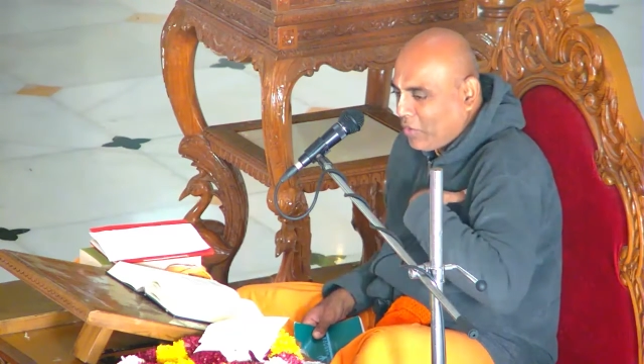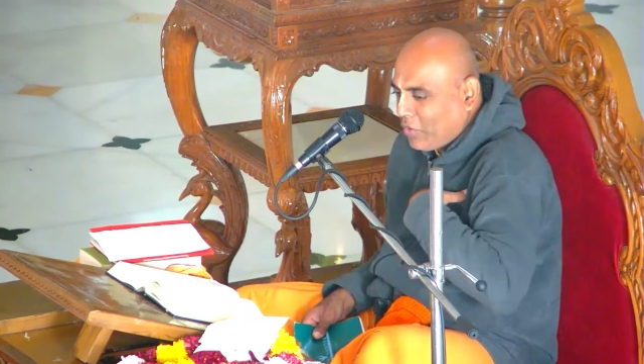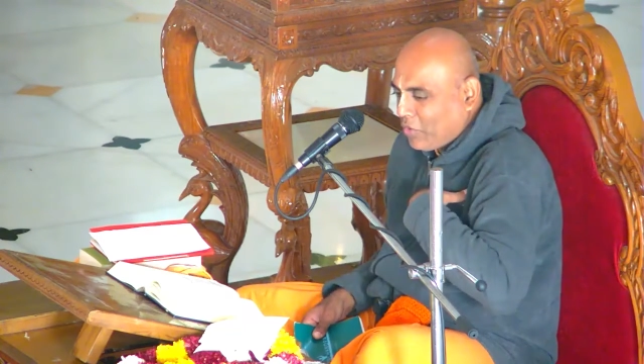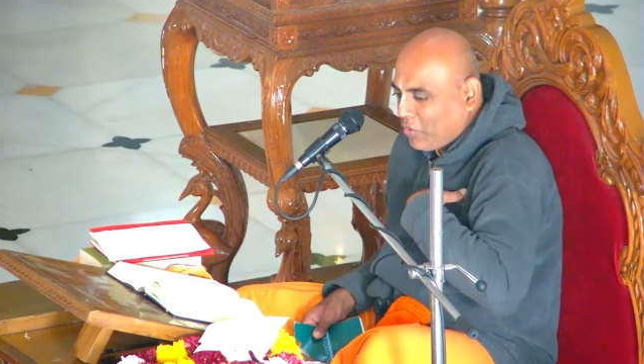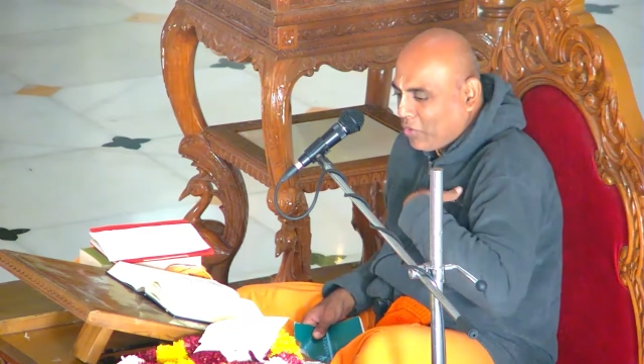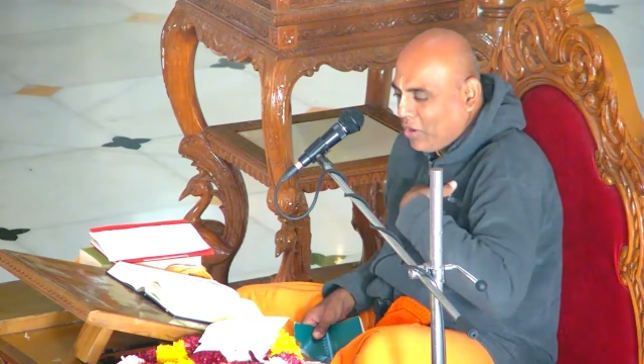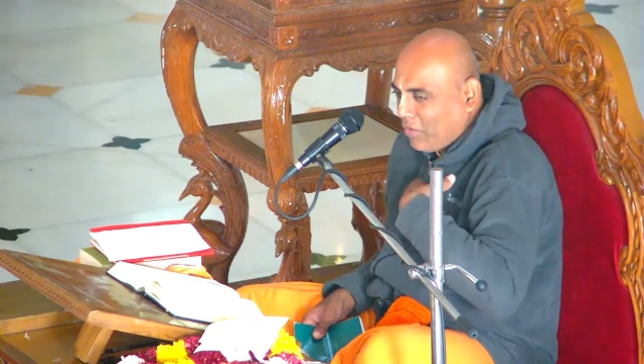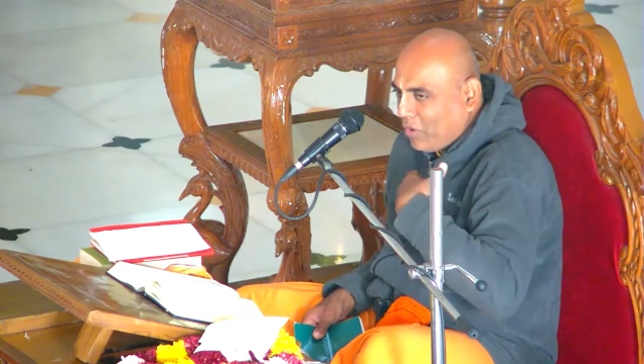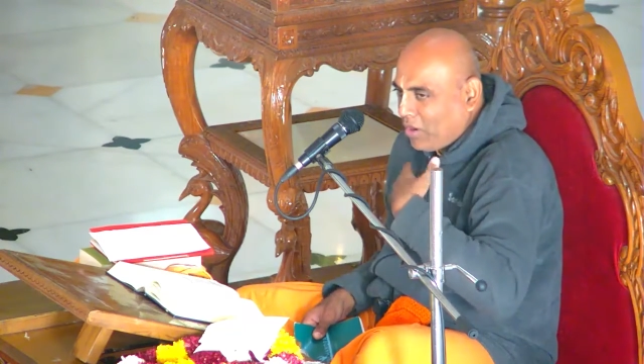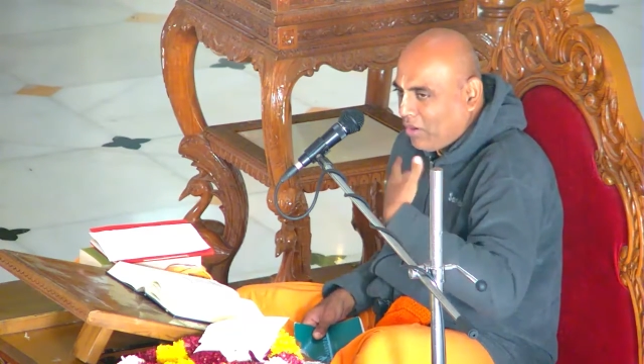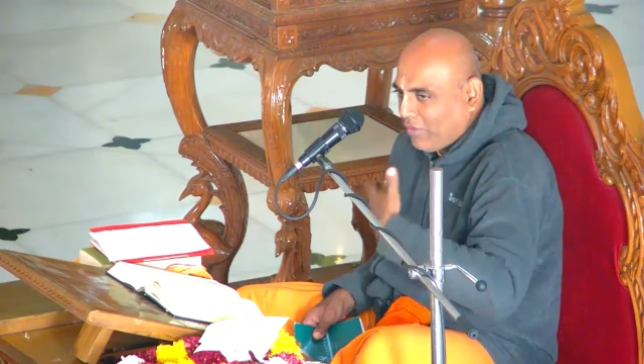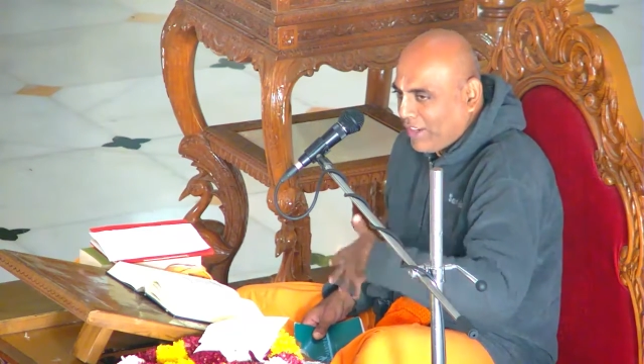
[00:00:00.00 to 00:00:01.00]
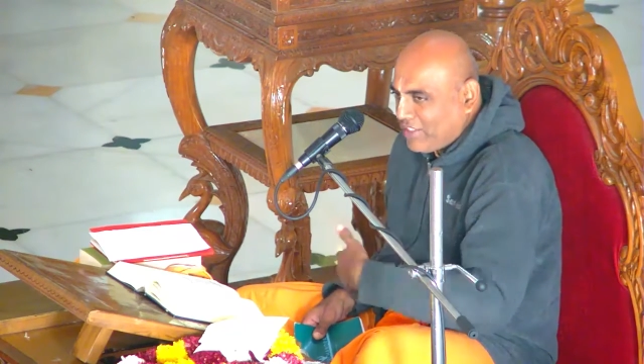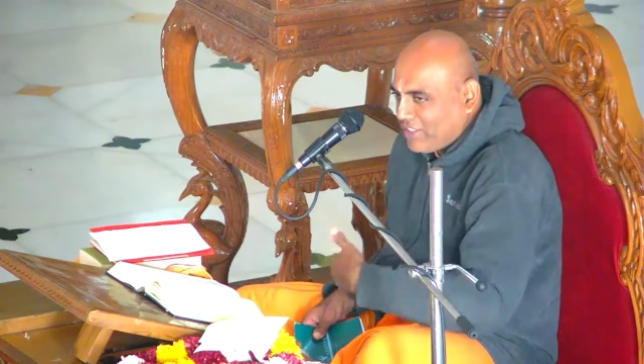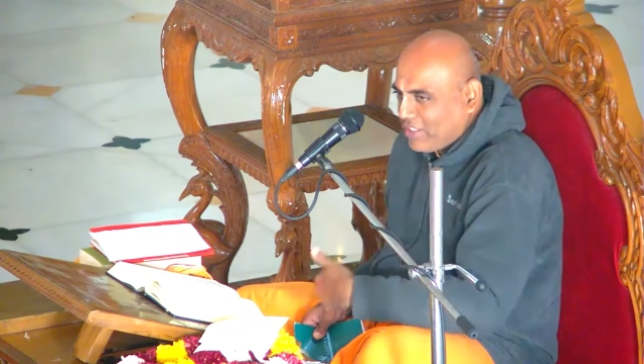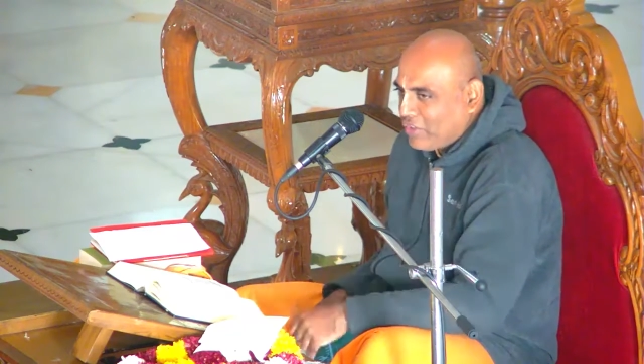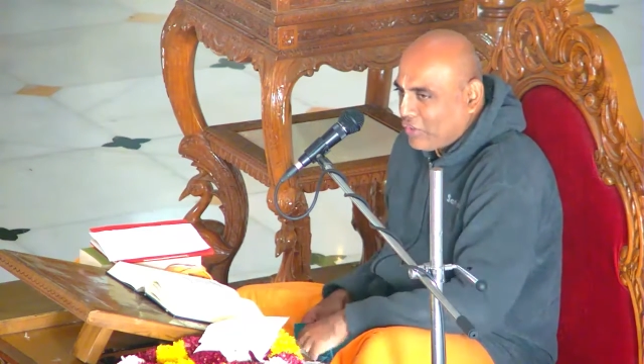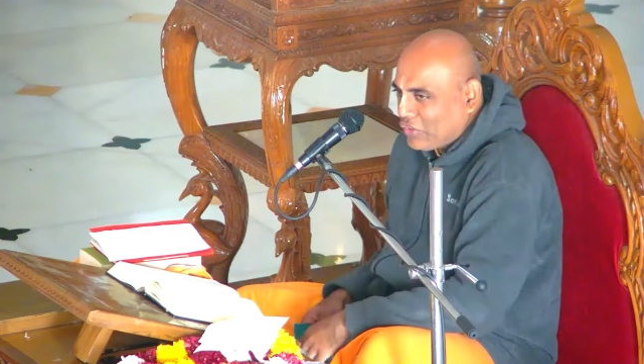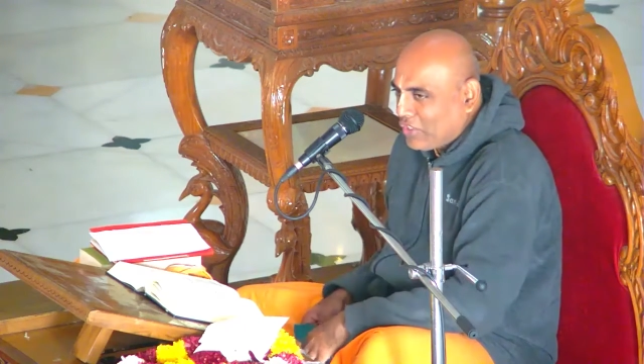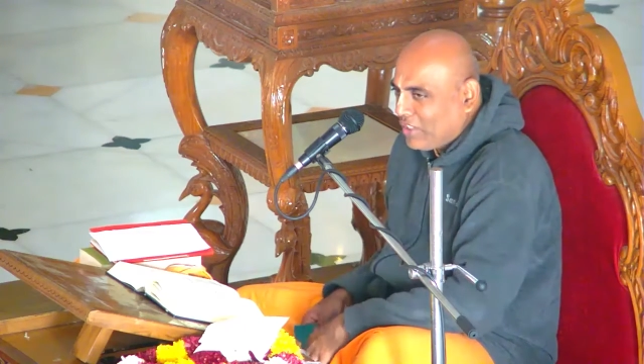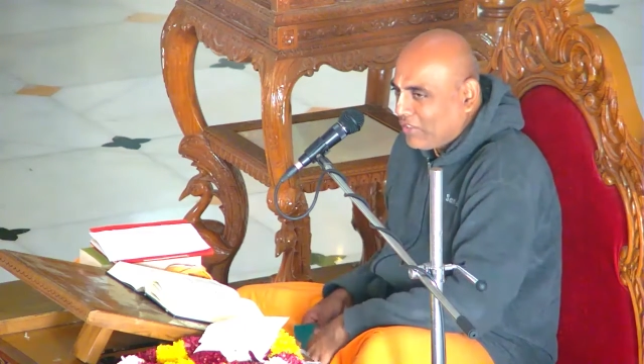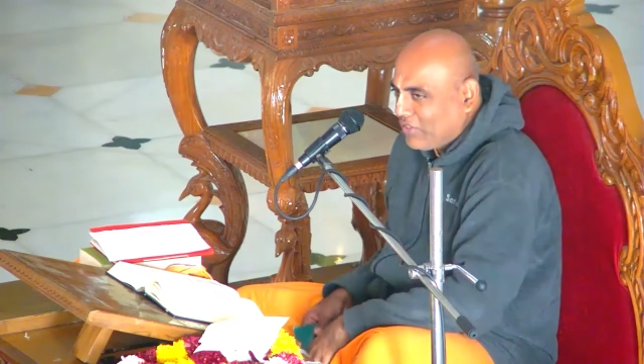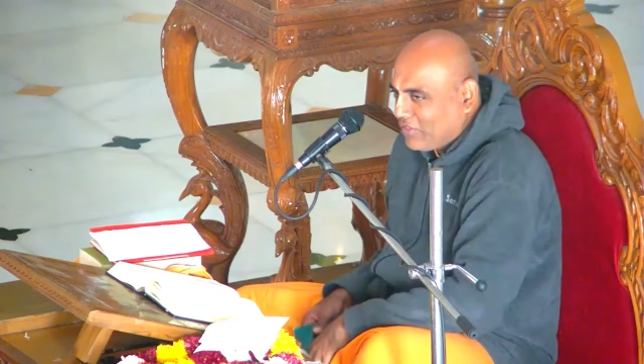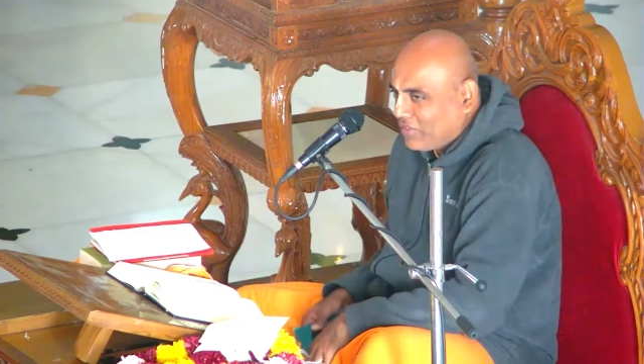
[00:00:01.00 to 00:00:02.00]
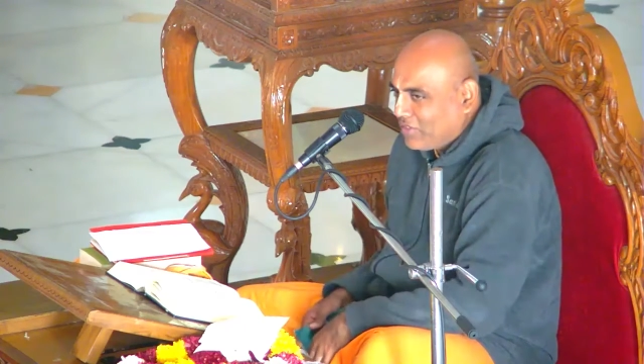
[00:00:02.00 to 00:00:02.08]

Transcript: how to avoid offenses yourself.